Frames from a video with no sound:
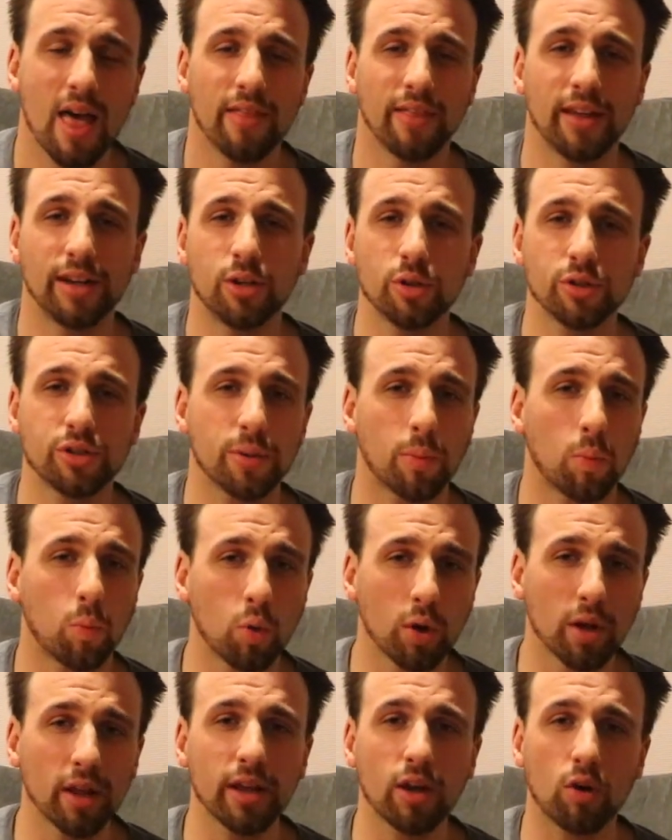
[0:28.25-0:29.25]
They do some
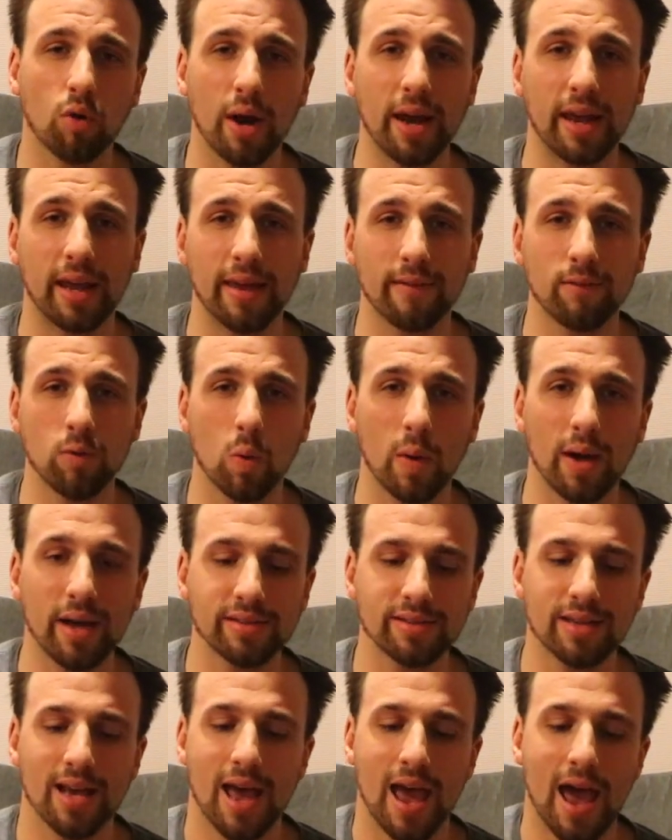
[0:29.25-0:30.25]
really great
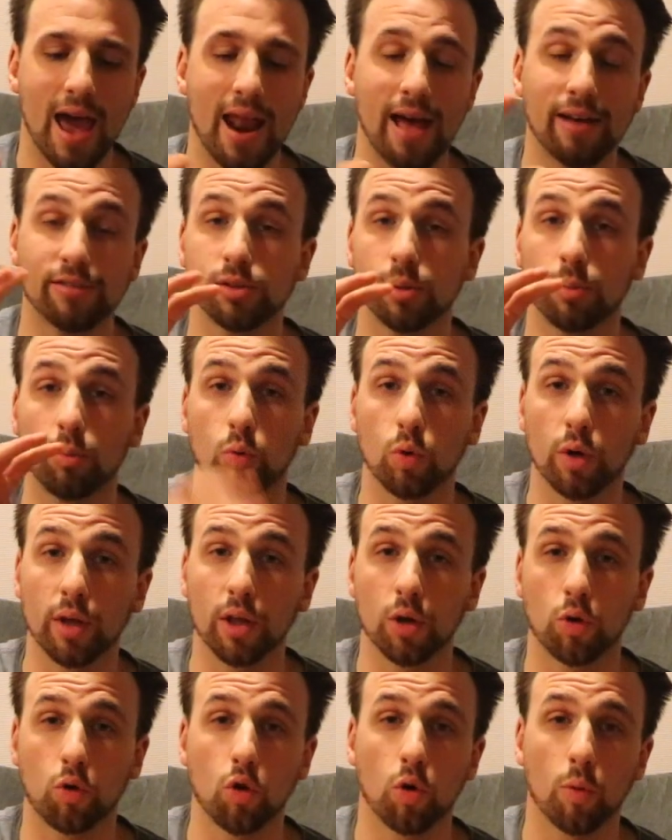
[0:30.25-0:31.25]
giveaways and have some
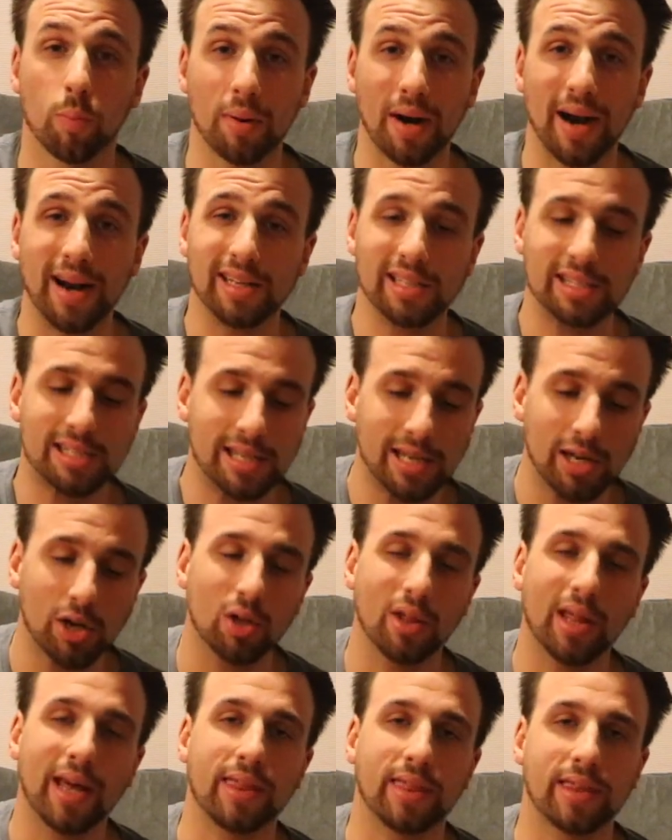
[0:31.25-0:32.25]
really cool products here,
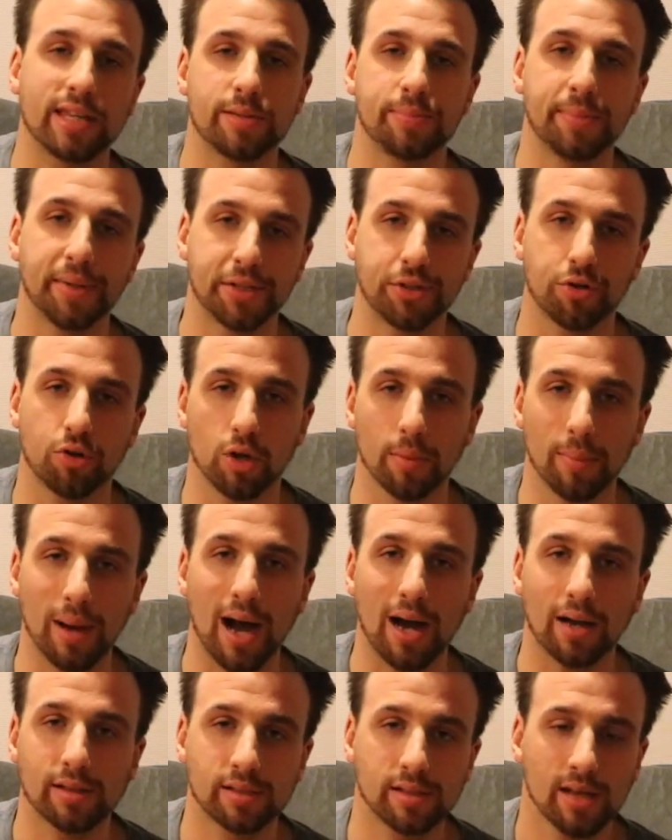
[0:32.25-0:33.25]
like this mystery
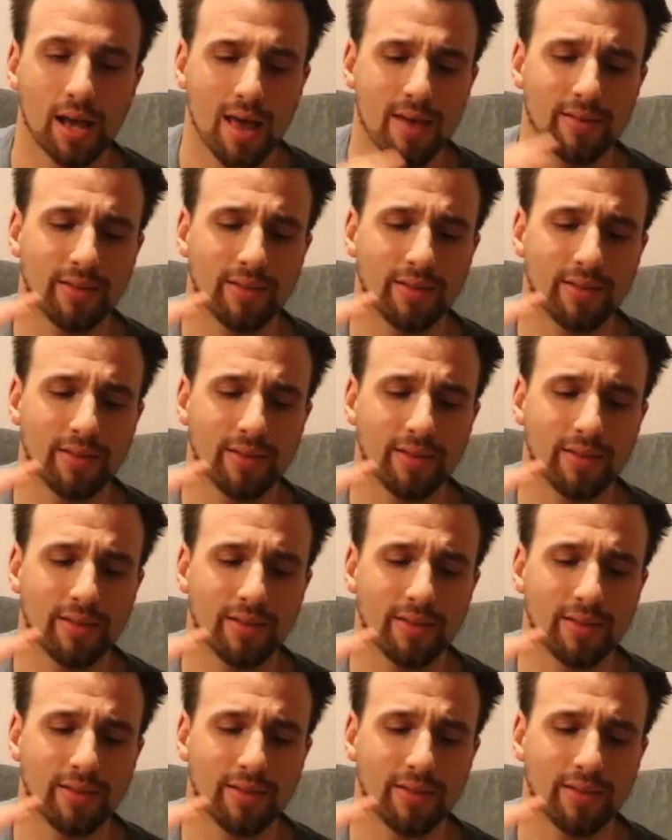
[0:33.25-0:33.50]
box.